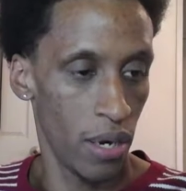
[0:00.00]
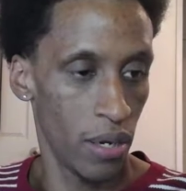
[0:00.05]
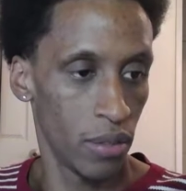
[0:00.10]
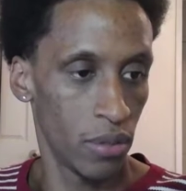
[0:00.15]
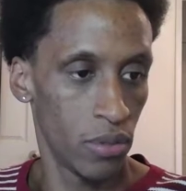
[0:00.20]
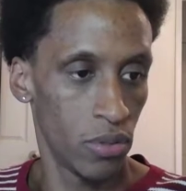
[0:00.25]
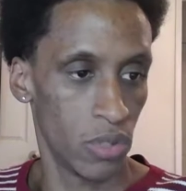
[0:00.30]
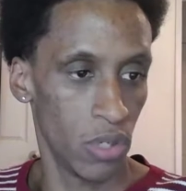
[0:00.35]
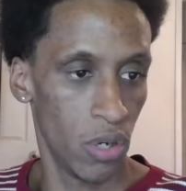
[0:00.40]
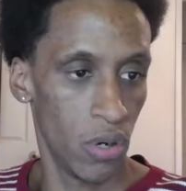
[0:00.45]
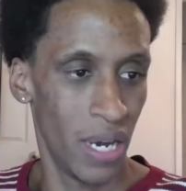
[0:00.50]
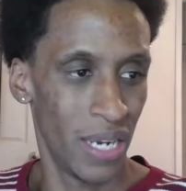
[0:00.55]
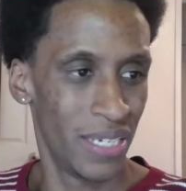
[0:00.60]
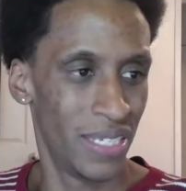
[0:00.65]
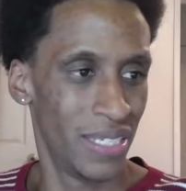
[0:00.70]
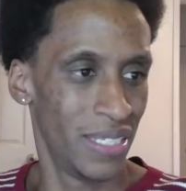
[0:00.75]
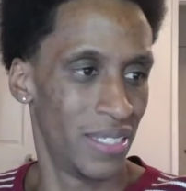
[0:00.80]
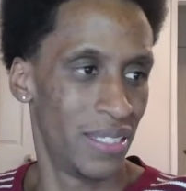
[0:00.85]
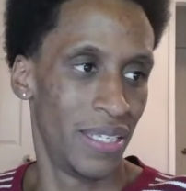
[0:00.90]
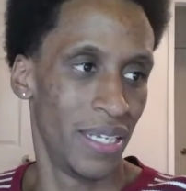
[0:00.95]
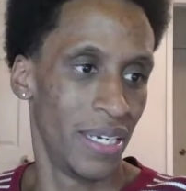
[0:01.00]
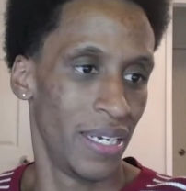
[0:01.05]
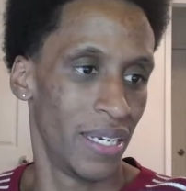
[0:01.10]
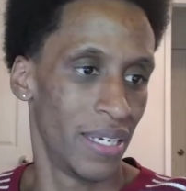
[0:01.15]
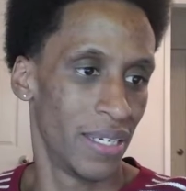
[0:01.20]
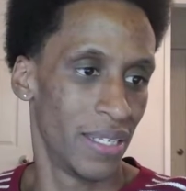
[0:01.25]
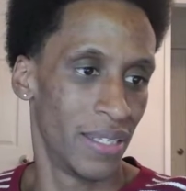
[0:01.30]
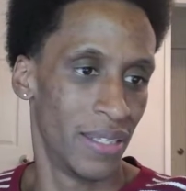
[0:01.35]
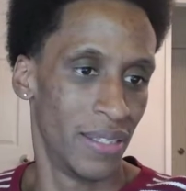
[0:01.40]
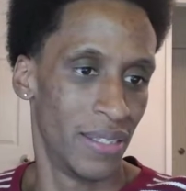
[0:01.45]
So I just think
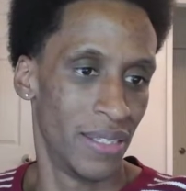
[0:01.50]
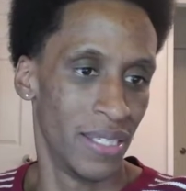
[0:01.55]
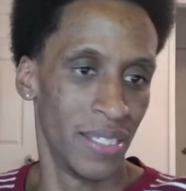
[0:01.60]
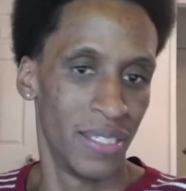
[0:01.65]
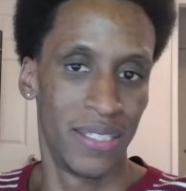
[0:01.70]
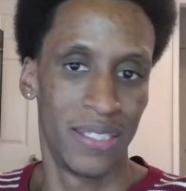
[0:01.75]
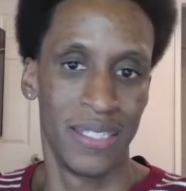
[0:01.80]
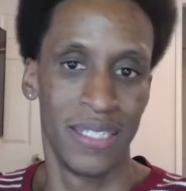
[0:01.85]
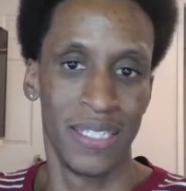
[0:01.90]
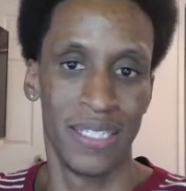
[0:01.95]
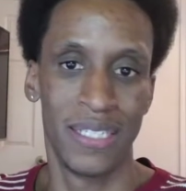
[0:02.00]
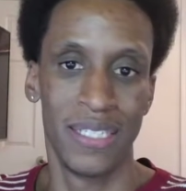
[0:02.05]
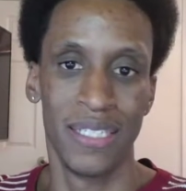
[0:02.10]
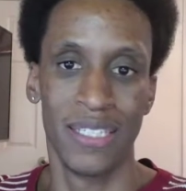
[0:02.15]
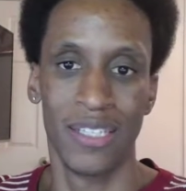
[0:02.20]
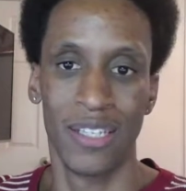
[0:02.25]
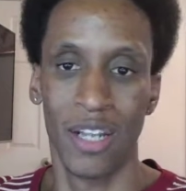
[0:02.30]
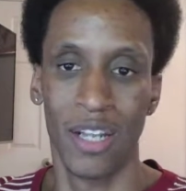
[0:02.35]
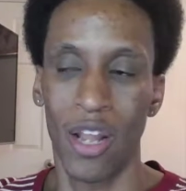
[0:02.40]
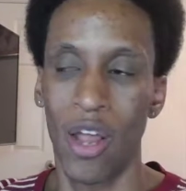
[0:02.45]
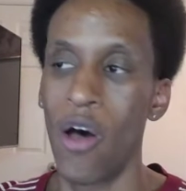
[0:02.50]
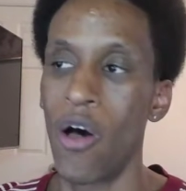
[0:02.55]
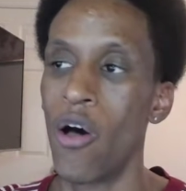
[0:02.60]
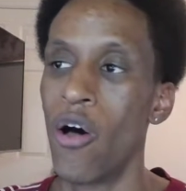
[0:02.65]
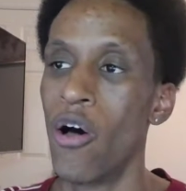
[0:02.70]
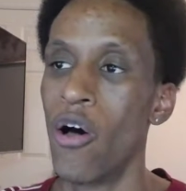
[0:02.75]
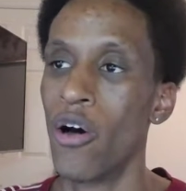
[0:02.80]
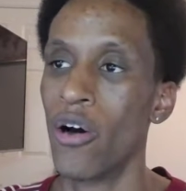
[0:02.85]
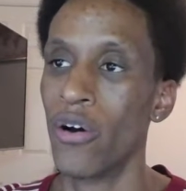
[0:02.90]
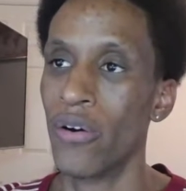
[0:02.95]
this is
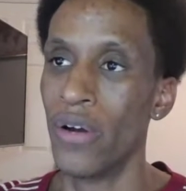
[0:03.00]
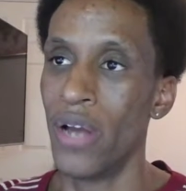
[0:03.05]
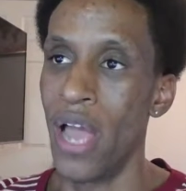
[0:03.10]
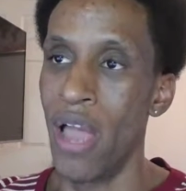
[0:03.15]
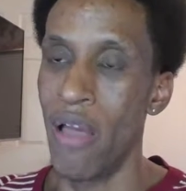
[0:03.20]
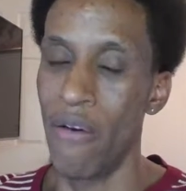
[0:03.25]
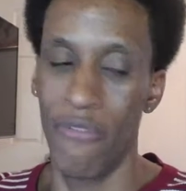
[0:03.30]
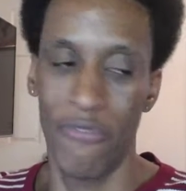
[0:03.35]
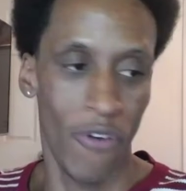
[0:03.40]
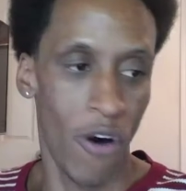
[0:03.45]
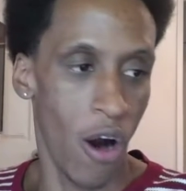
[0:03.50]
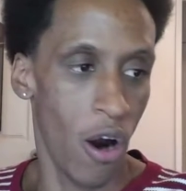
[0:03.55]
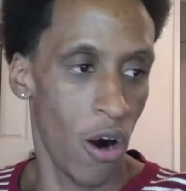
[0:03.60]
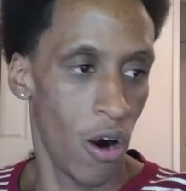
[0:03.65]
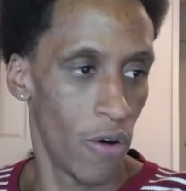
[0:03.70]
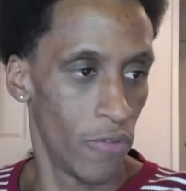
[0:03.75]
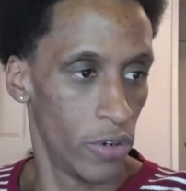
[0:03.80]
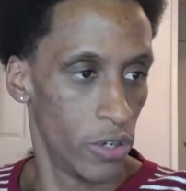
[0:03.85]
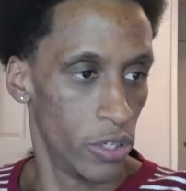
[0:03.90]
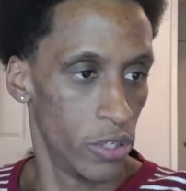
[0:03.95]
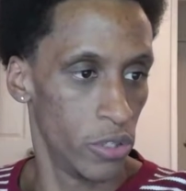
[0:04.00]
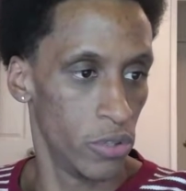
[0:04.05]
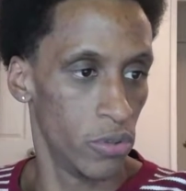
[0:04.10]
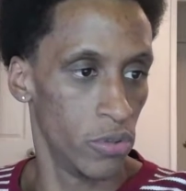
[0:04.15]
long and far overdue.